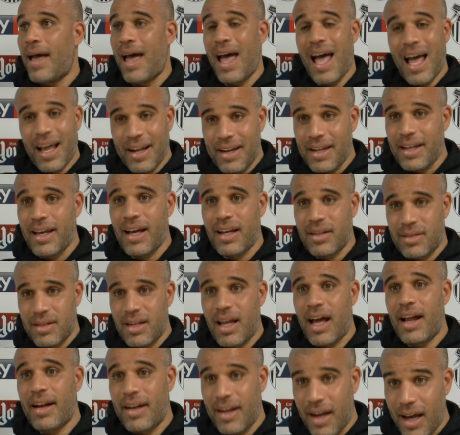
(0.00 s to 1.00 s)
Addy has
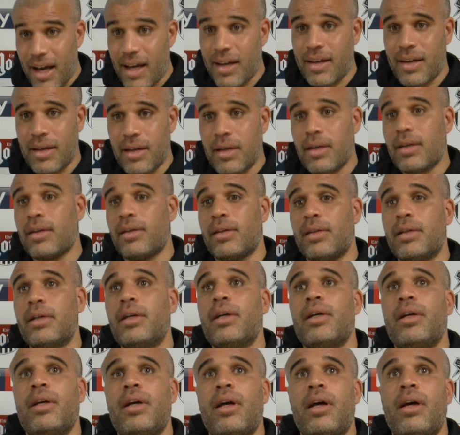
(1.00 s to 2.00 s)
that knack
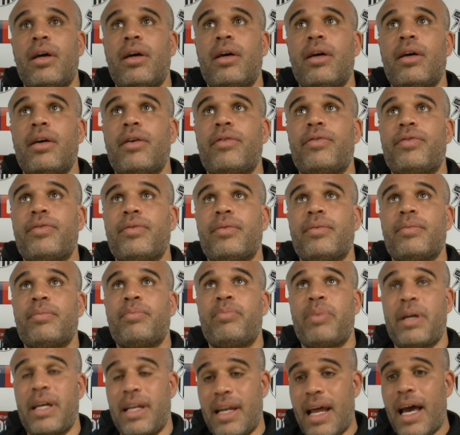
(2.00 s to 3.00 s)
of
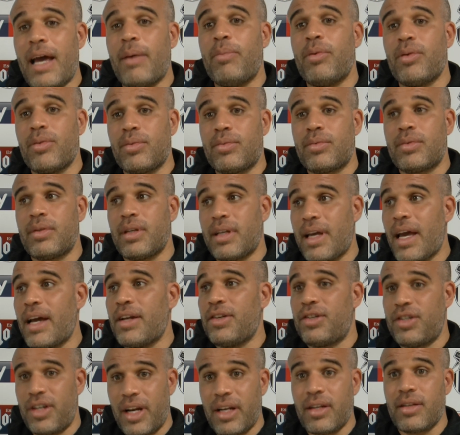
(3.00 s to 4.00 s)
being able to
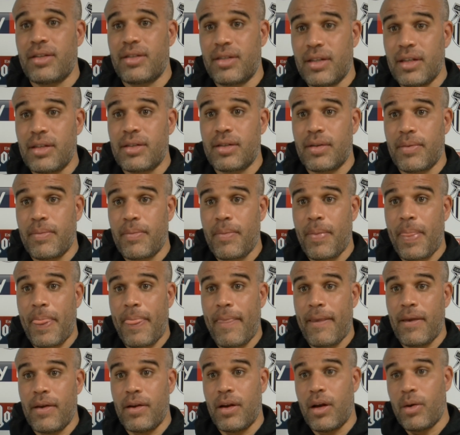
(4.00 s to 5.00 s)
get chances.
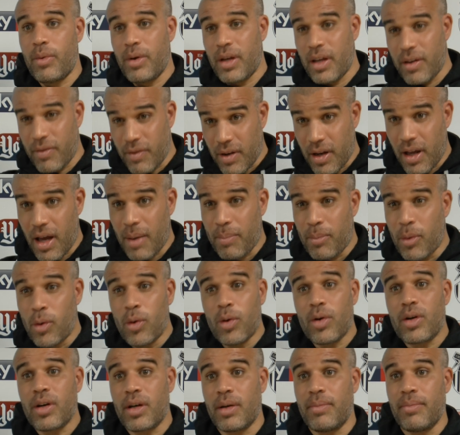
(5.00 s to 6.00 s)
You know, even at
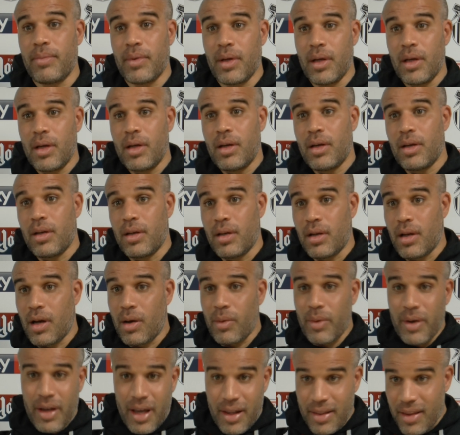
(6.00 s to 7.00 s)
Morecambe, you
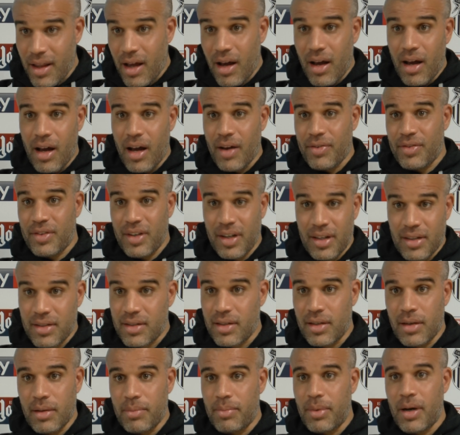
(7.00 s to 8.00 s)
know, he had that half
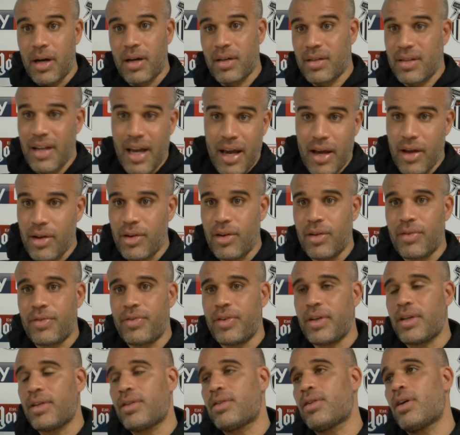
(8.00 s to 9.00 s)
chance in the box out of
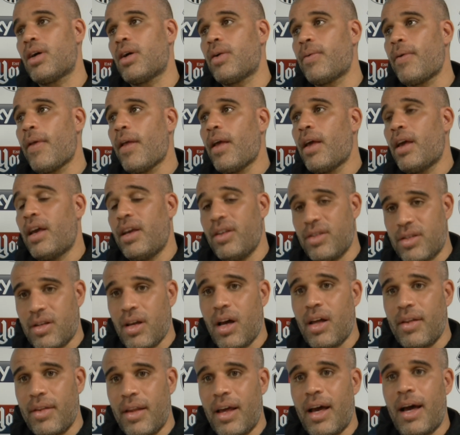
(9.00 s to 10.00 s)
nothing. So he's
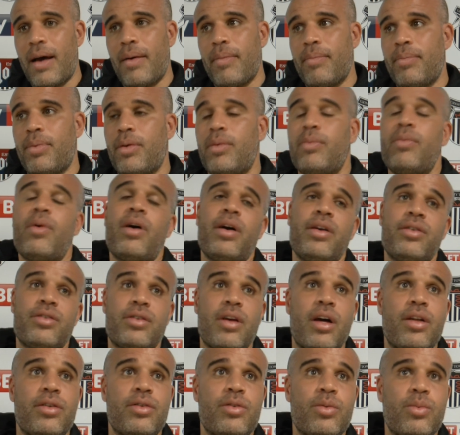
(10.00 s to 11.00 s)
got that, but what he's
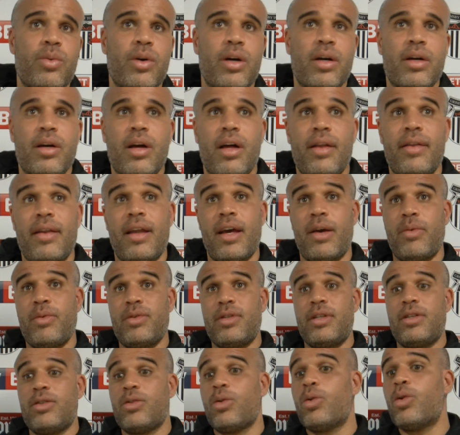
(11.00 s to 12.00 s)
got to work on now
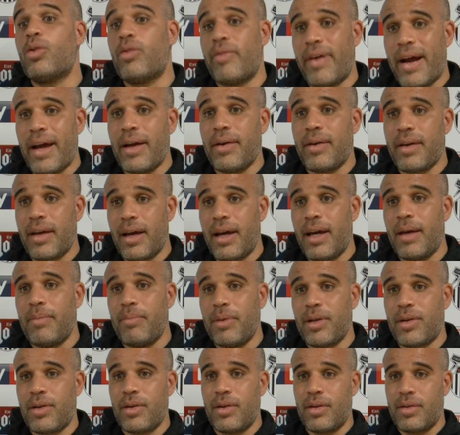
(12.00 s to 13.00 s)
is his all-round game,
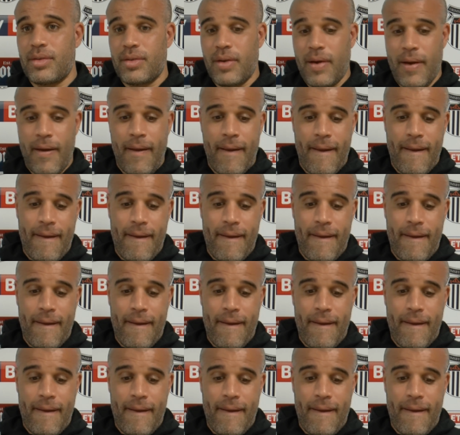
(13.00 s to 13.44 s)
because